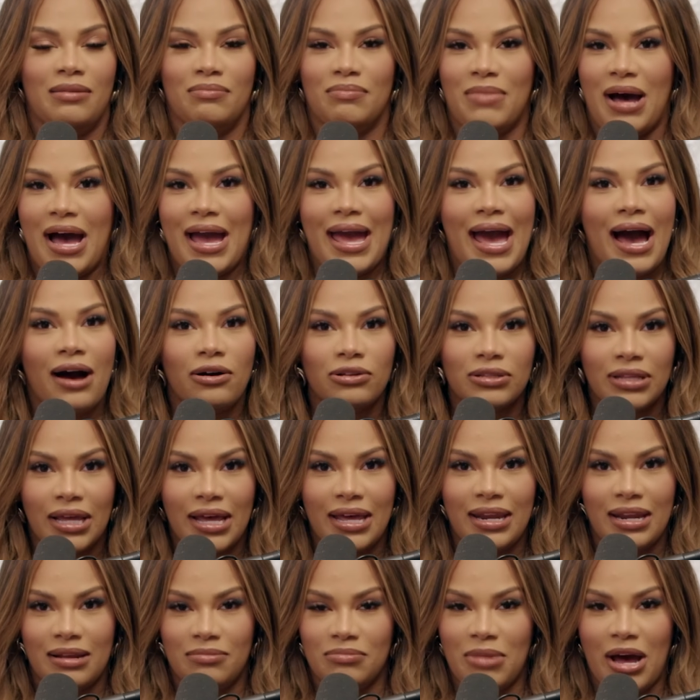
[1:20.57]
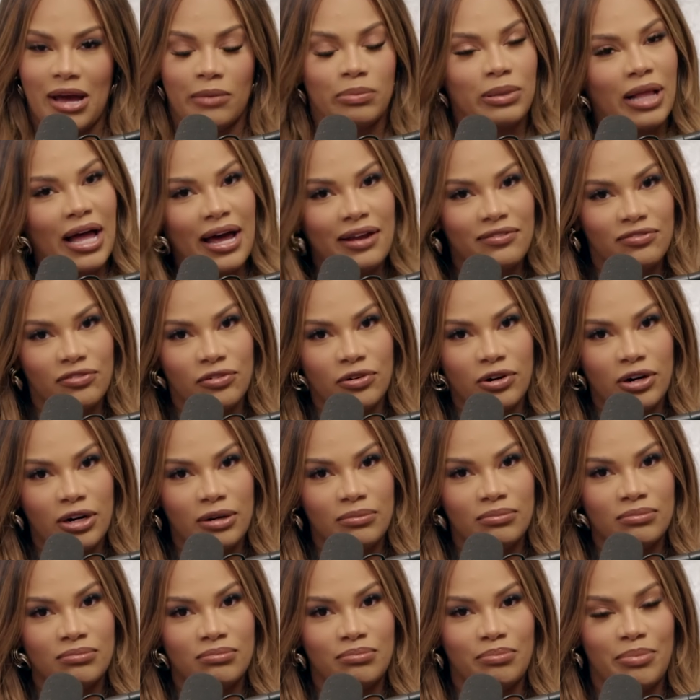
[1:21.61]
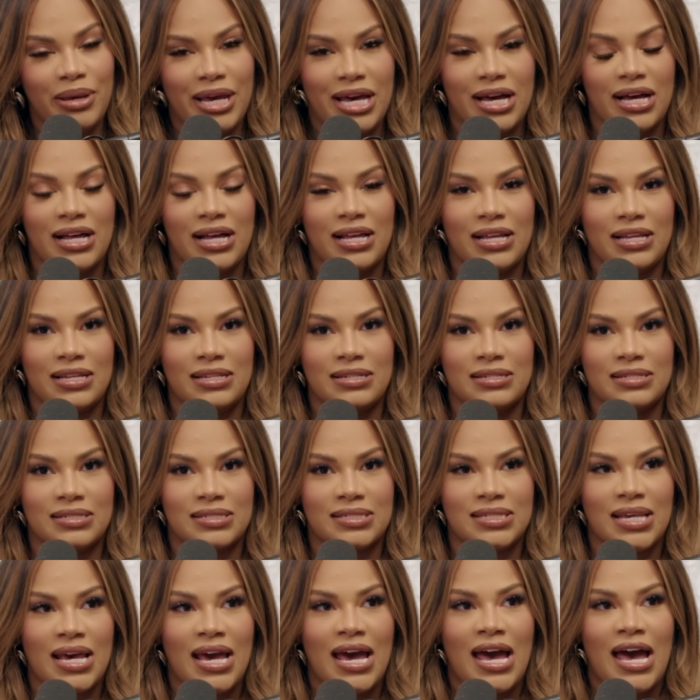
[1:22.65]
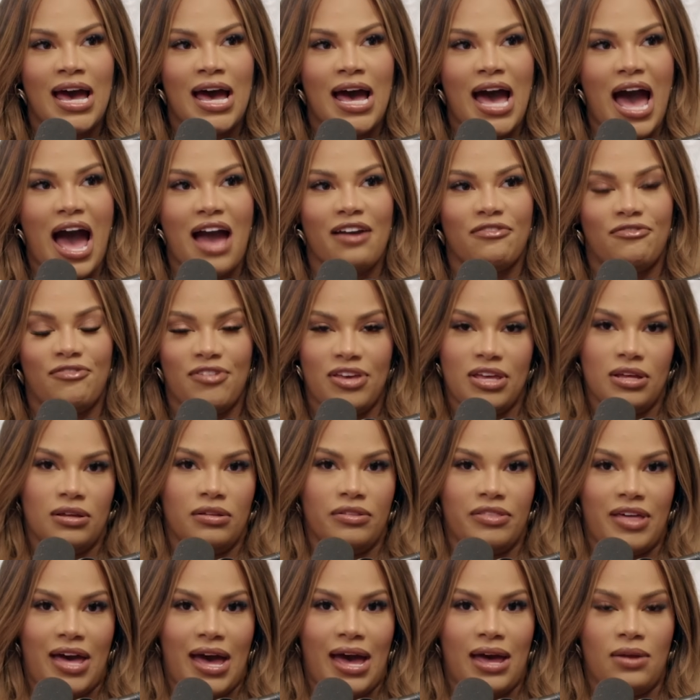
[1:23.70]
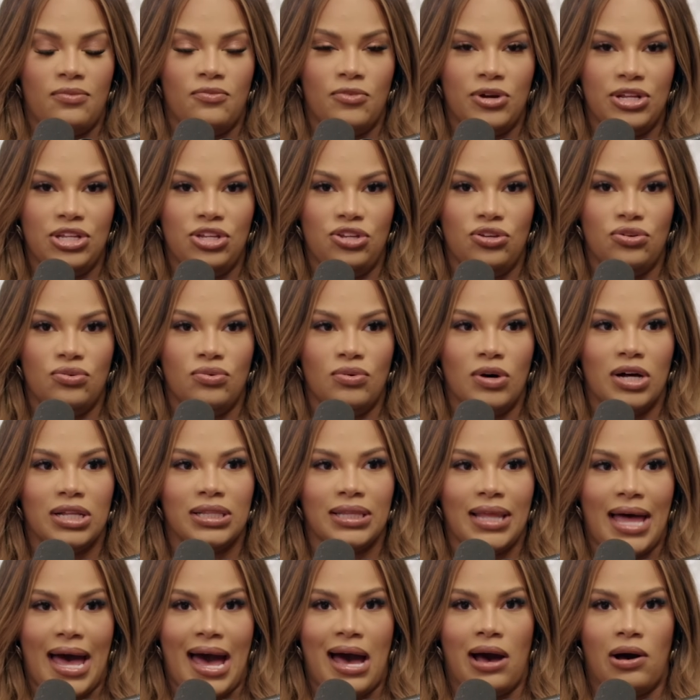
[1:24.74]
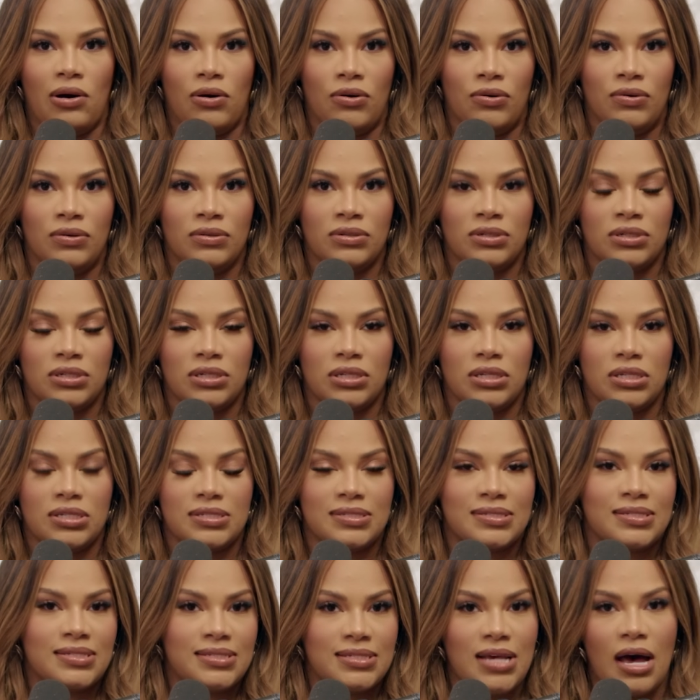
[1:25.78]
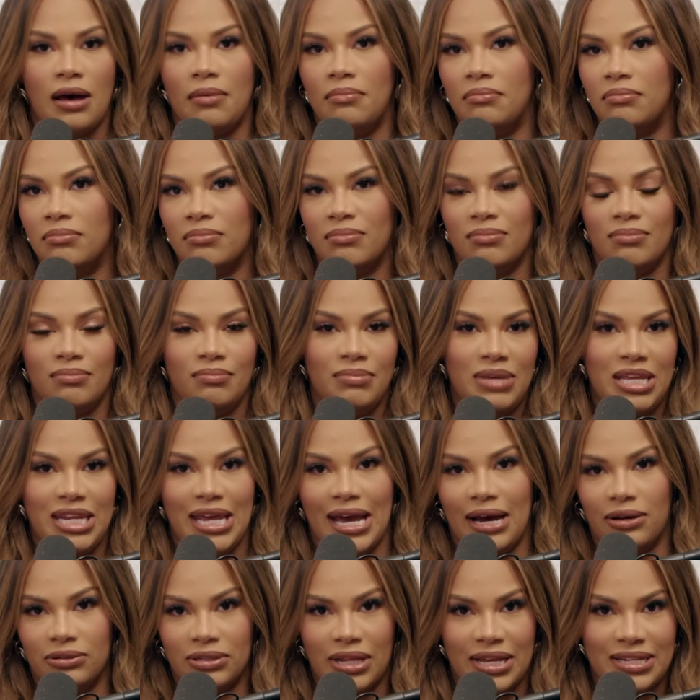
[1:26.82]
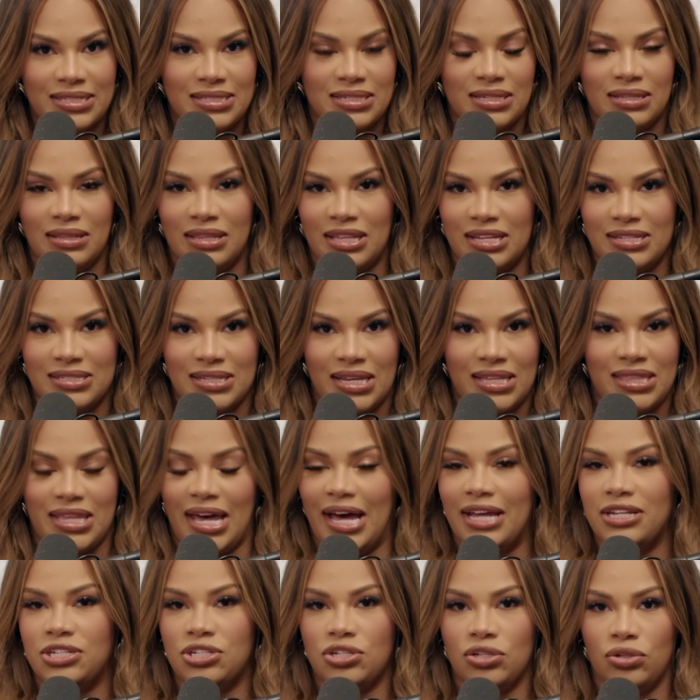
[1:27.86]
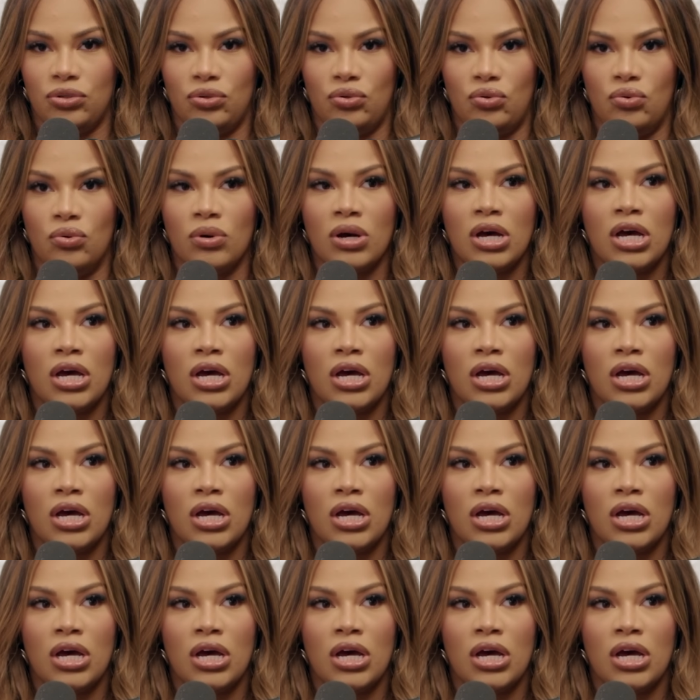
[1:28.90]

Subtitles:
my outlet and my platform, because I feel that when you allow some media outlets and things like that to